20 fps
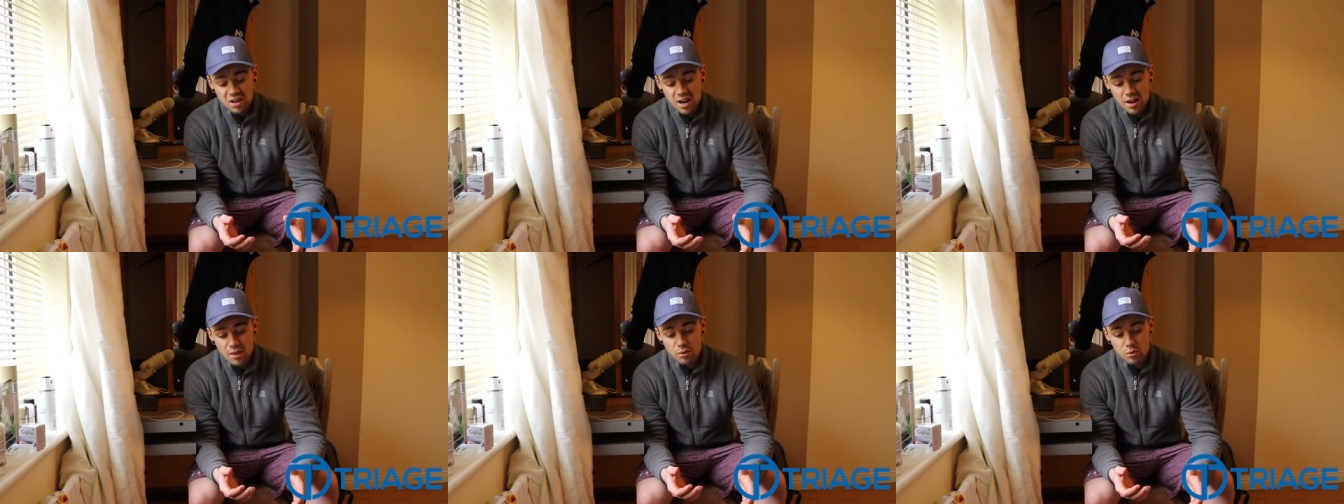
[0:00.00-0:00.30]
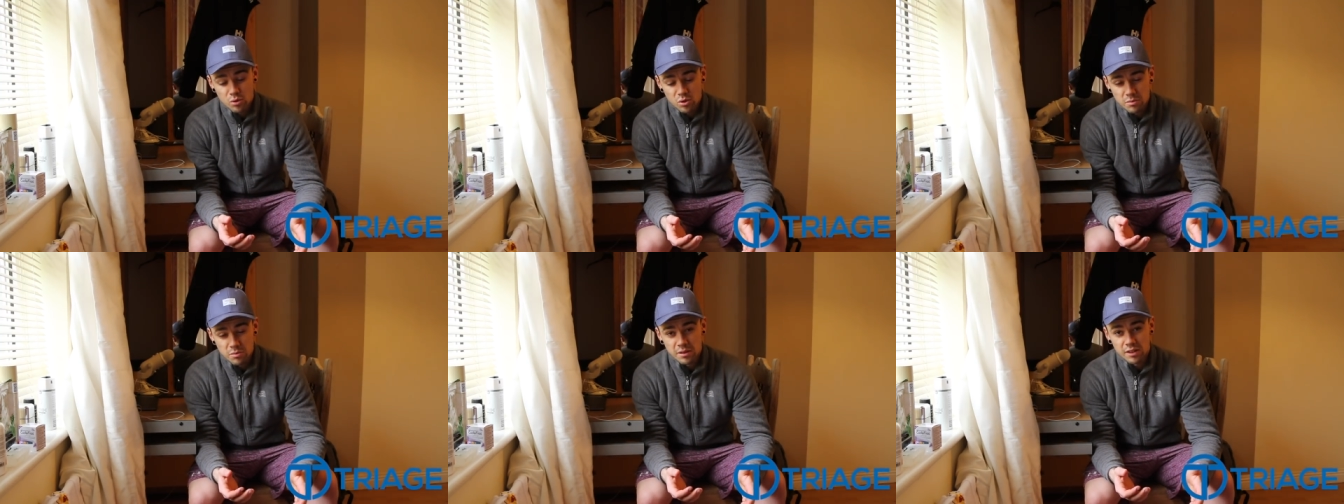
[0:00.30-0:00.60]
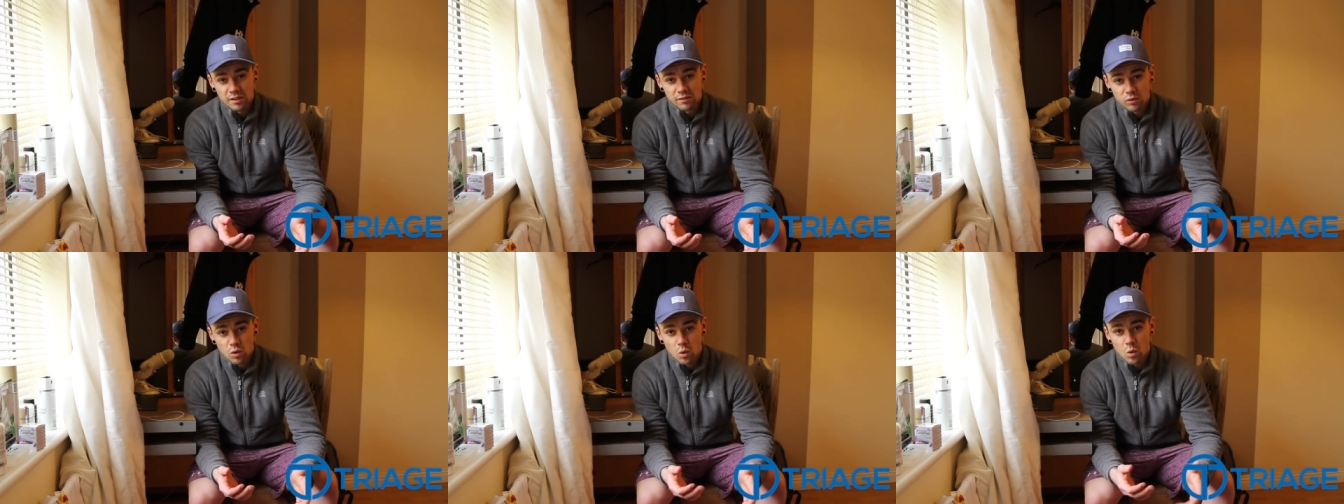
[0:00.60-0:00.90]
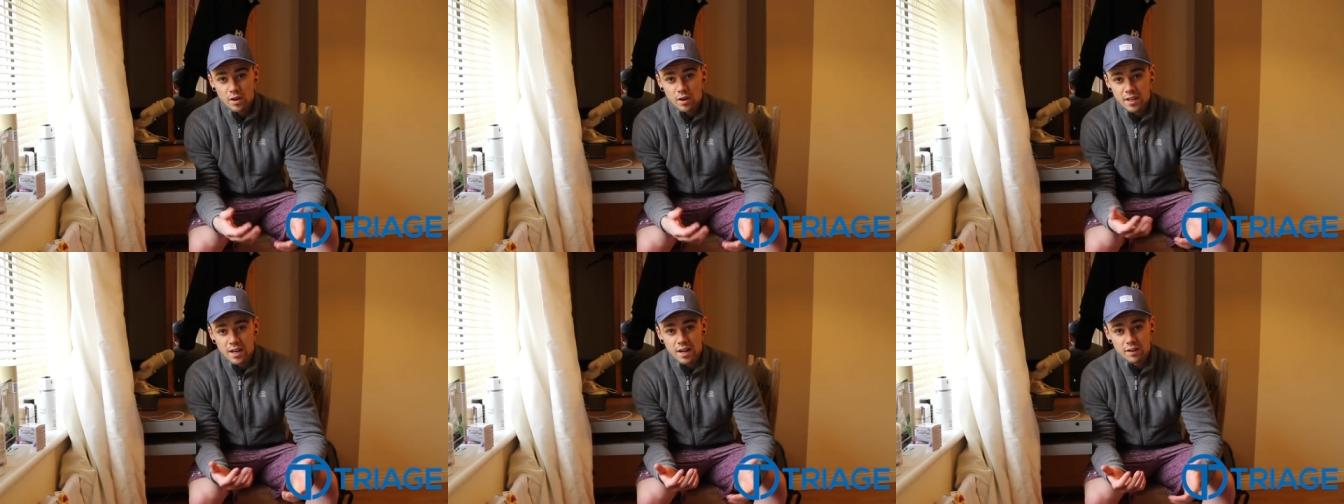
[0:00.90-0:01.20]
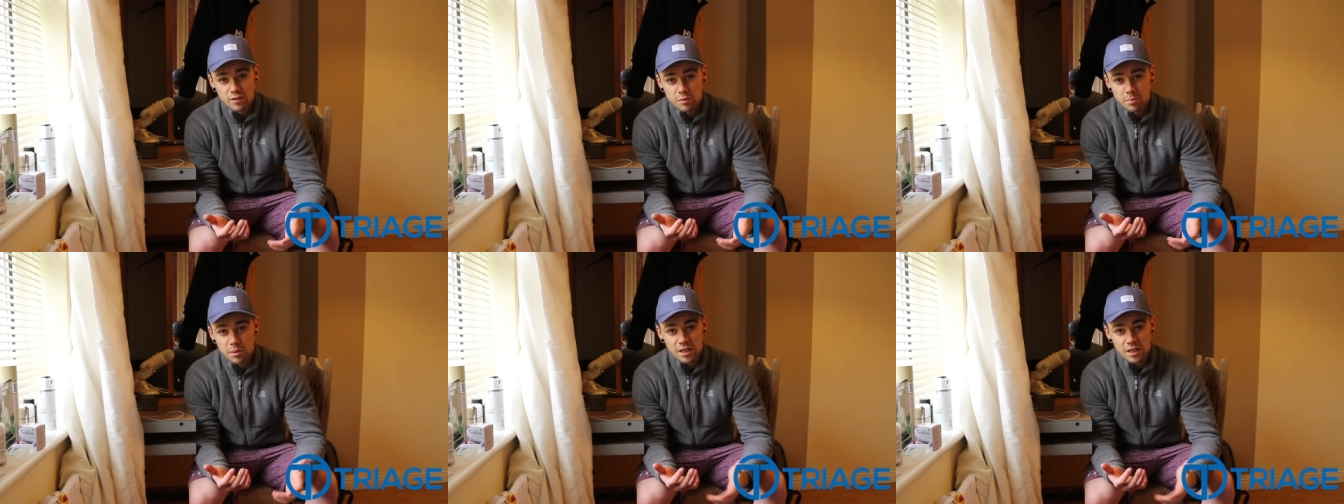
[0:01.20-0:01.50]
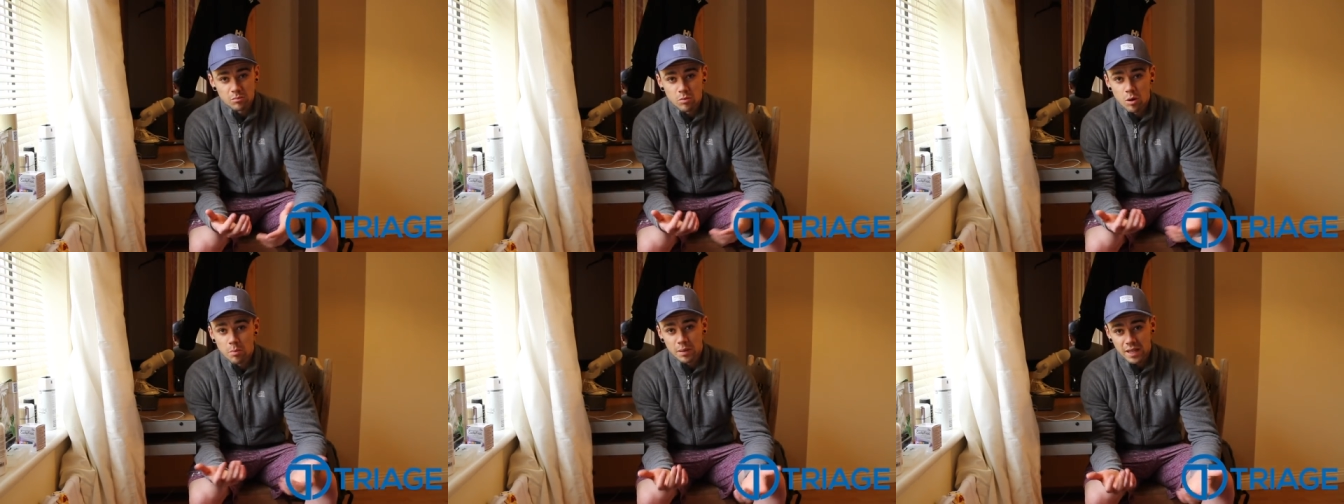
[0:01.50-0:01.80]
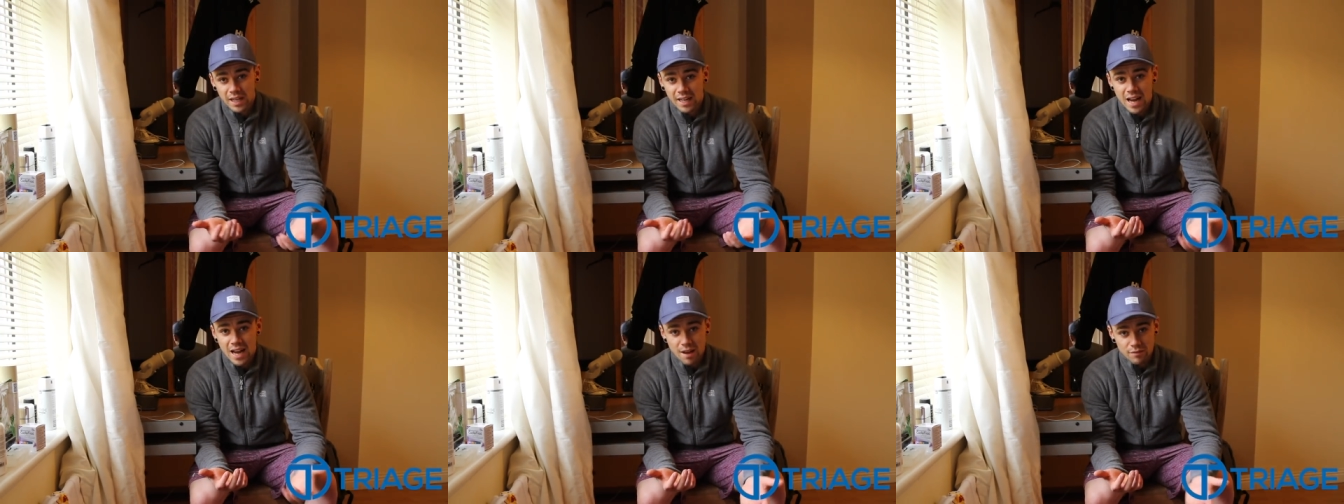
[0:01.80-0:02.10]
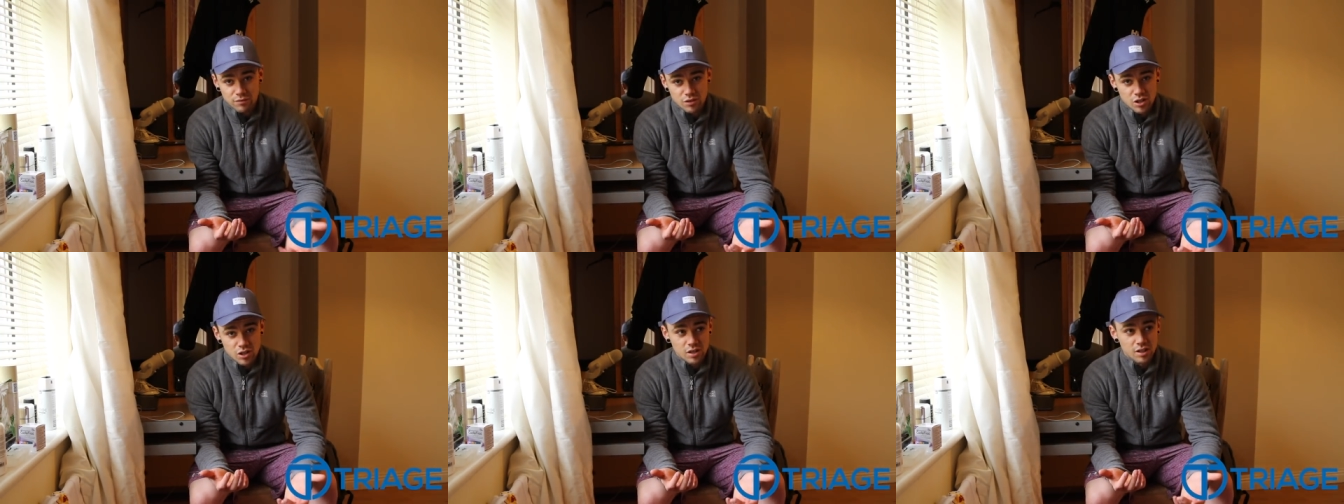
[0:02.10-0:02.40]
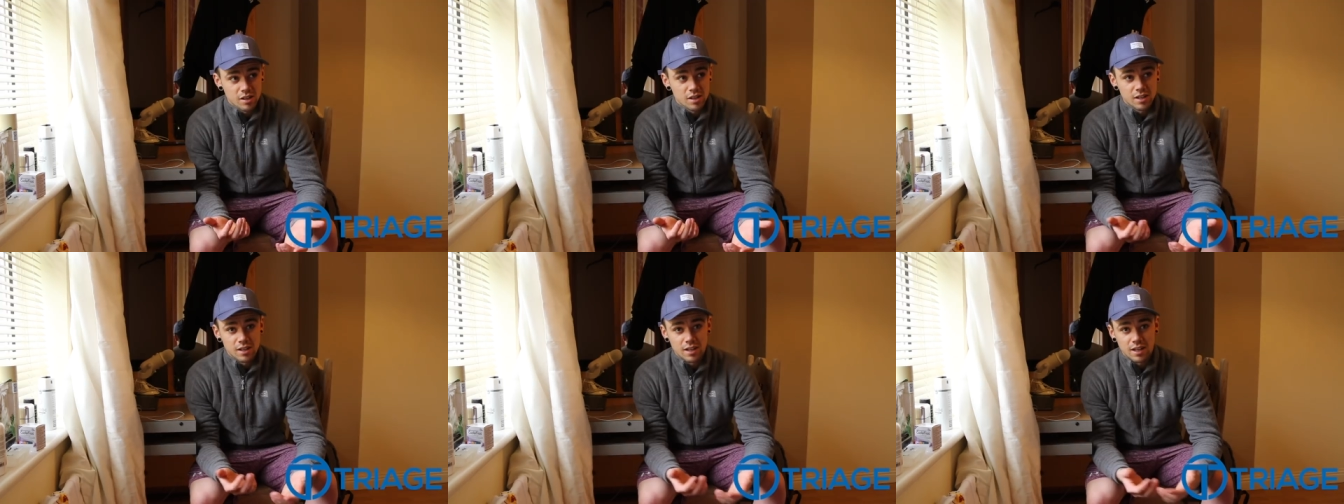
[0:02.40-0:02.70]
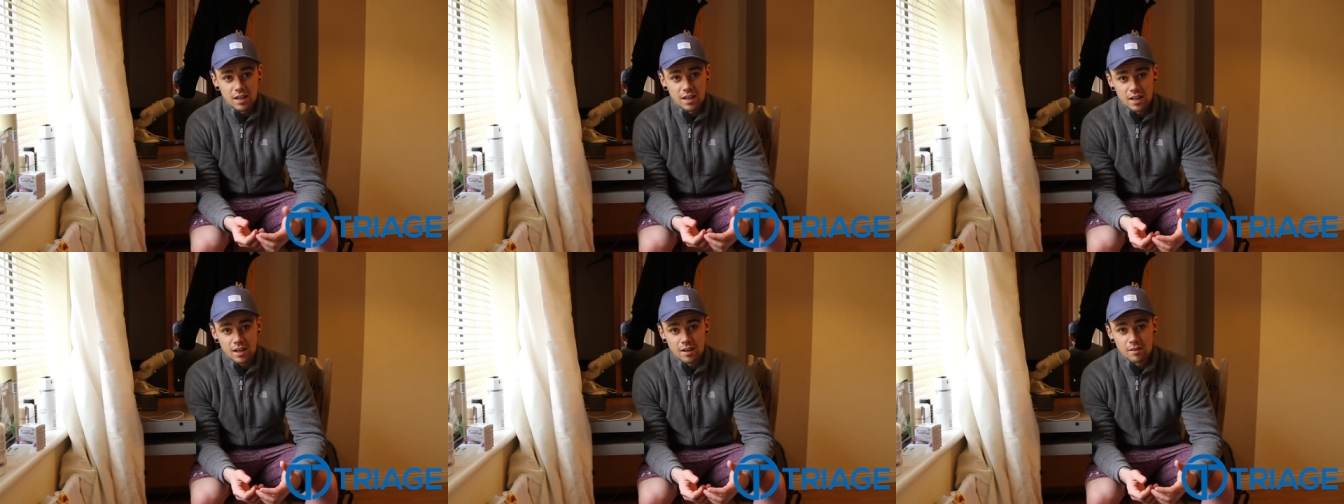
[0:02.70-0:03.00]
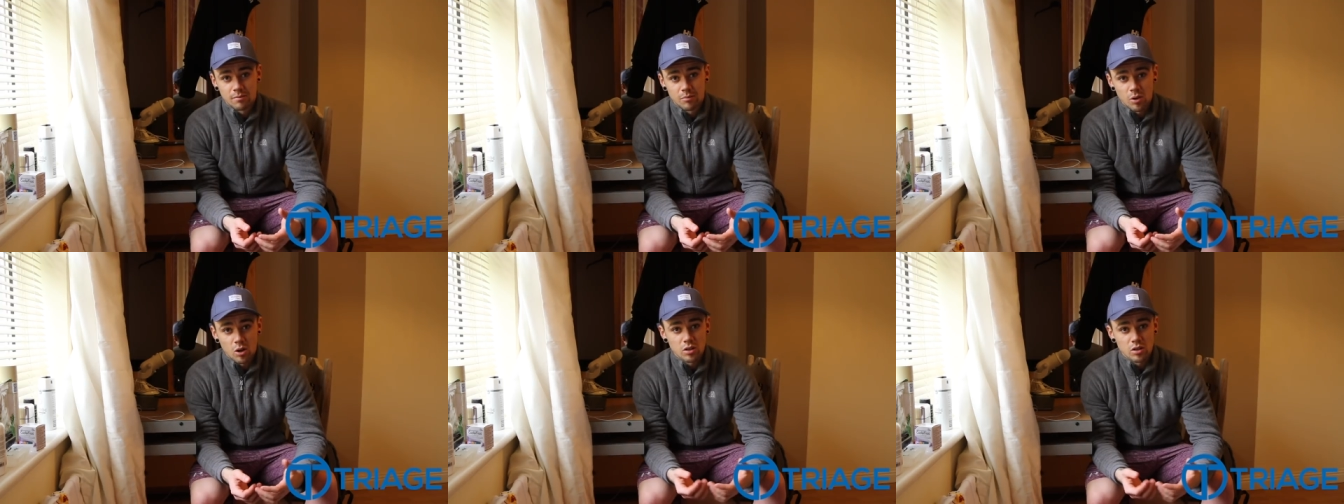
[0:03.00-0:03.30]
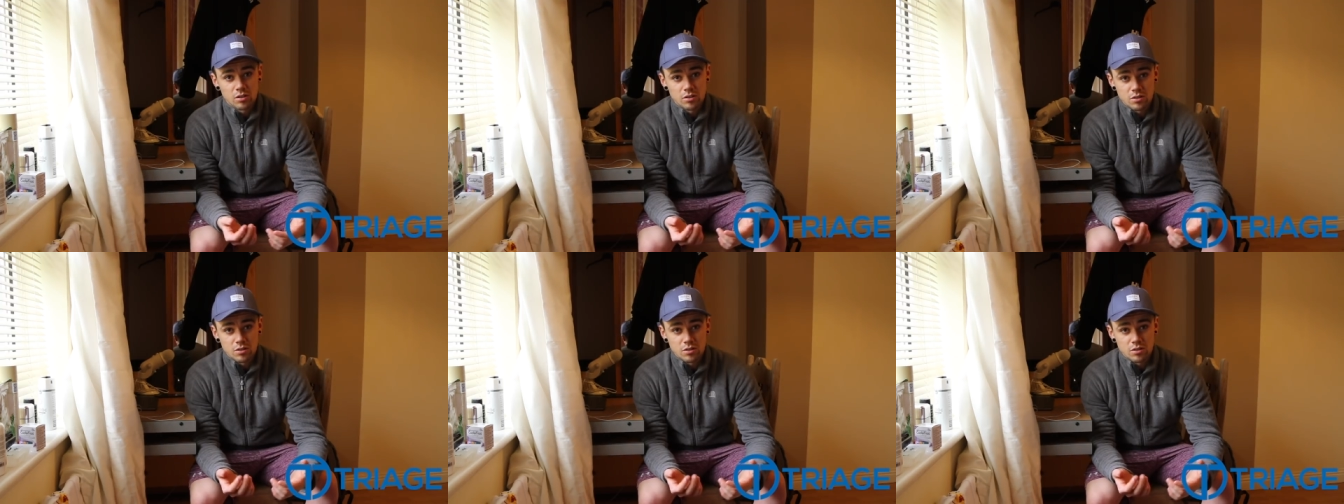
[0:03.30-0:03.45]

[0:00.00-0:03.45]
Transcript: and throw them on the floor and then have to pick them up again after um,